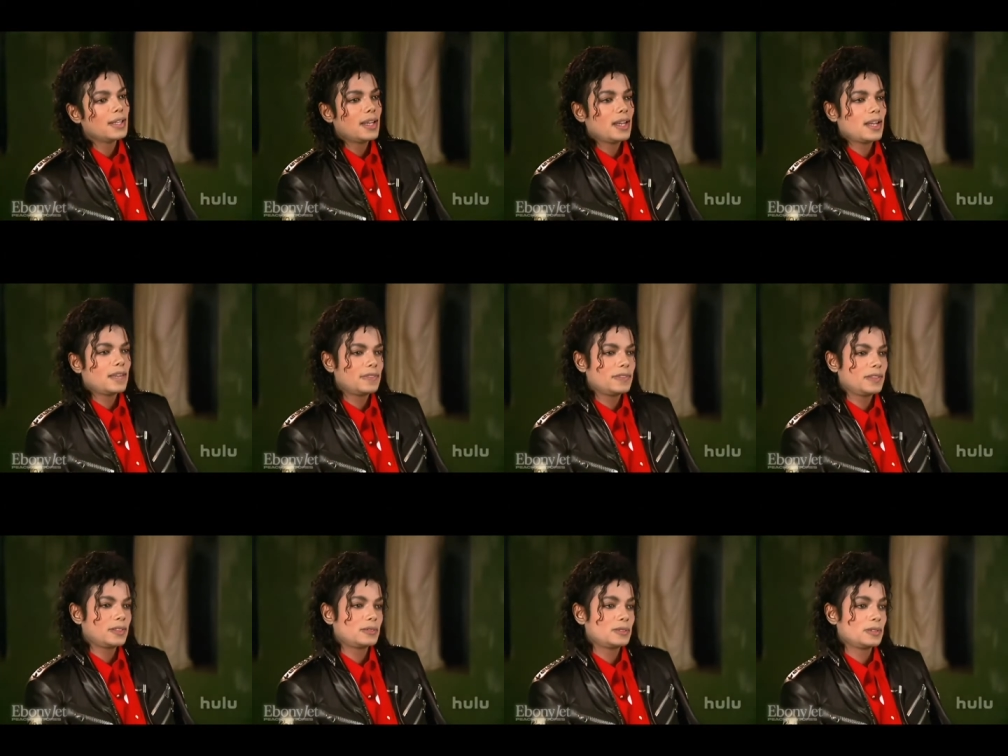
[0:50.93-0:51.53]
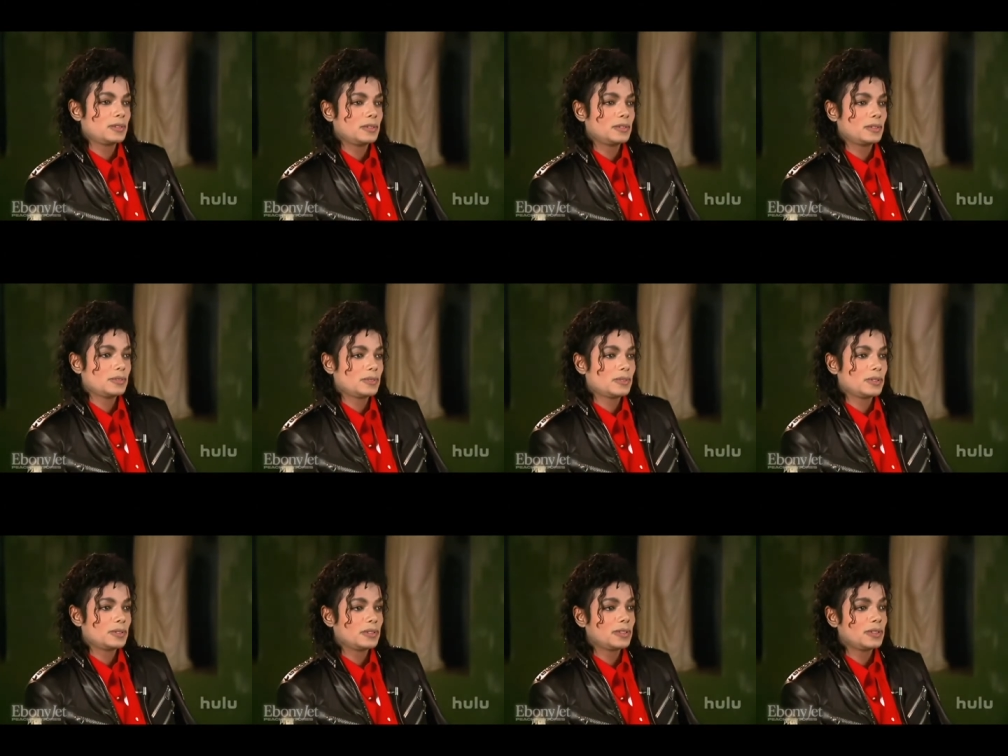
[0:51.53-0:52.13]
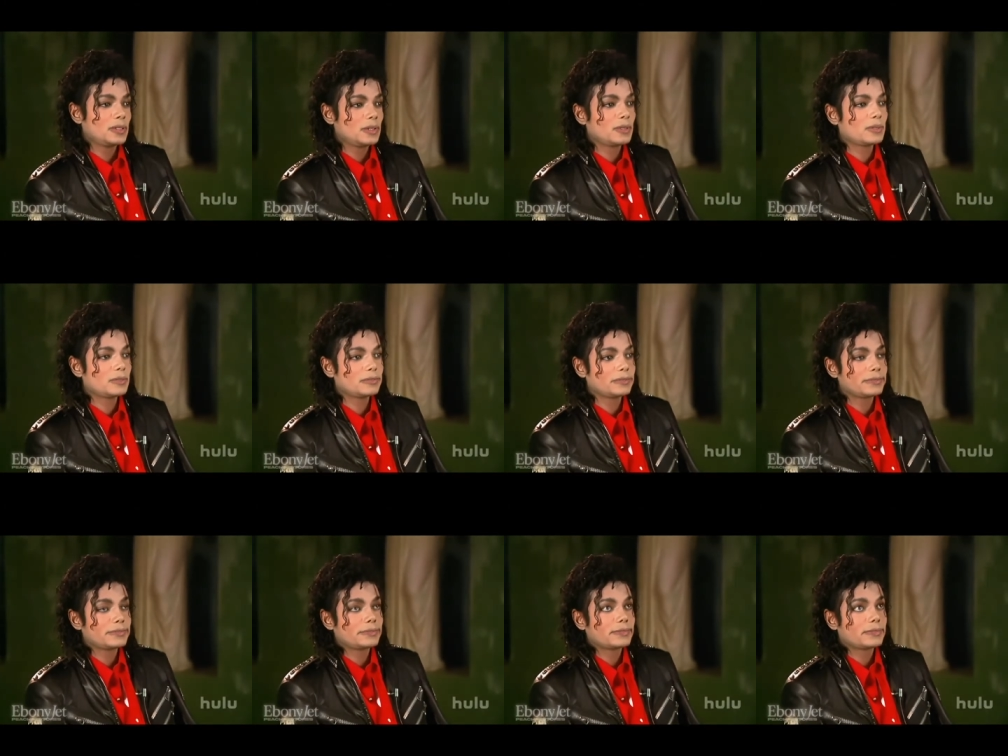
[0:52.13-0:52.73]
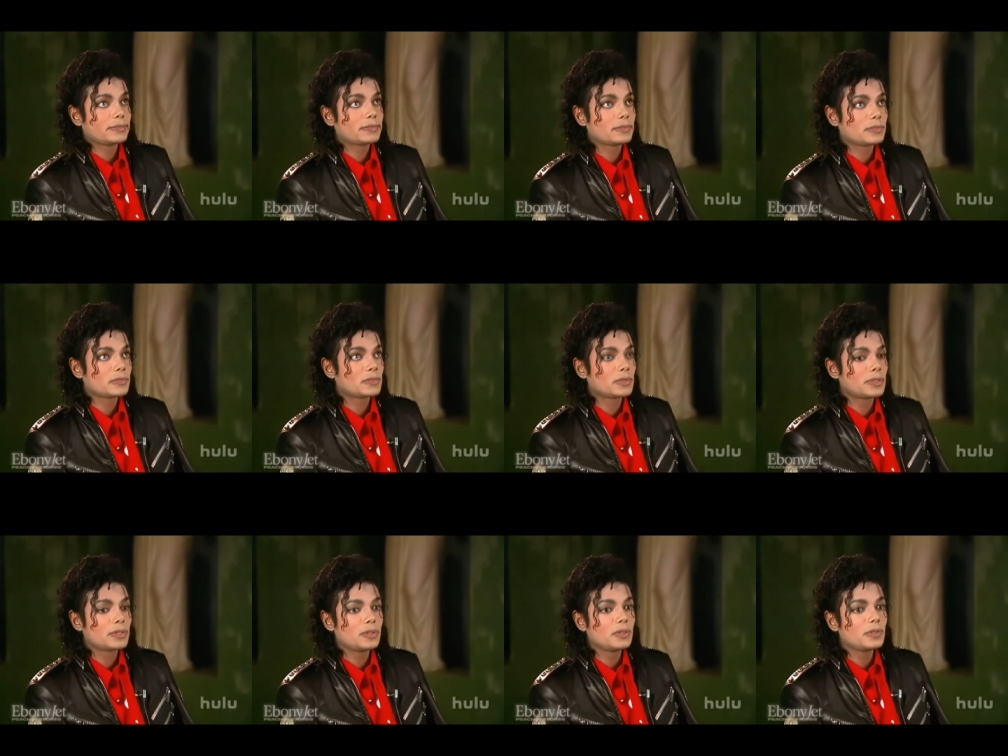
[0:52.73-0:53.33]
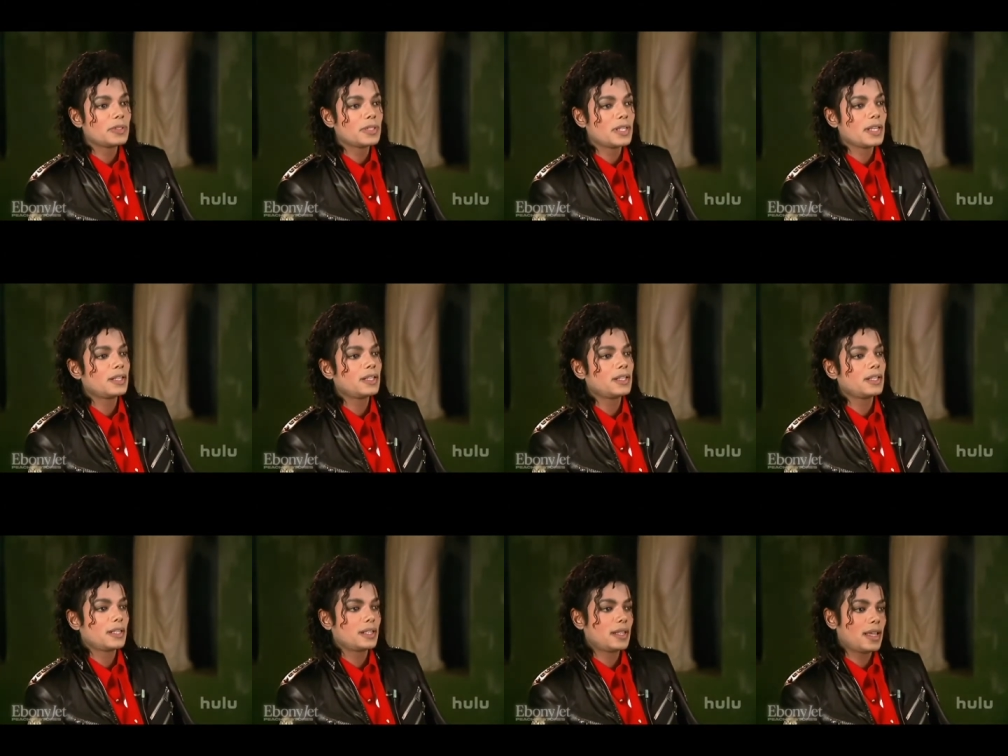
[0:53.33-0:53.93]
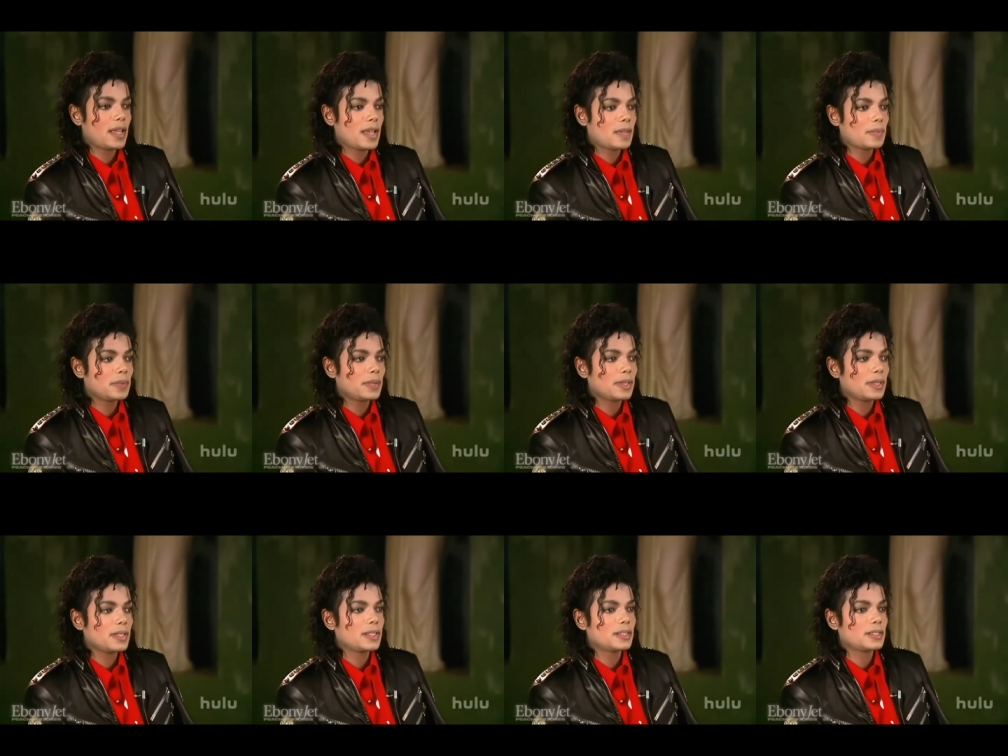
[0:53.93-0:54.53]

I feel, you know, rejuvenated and happy.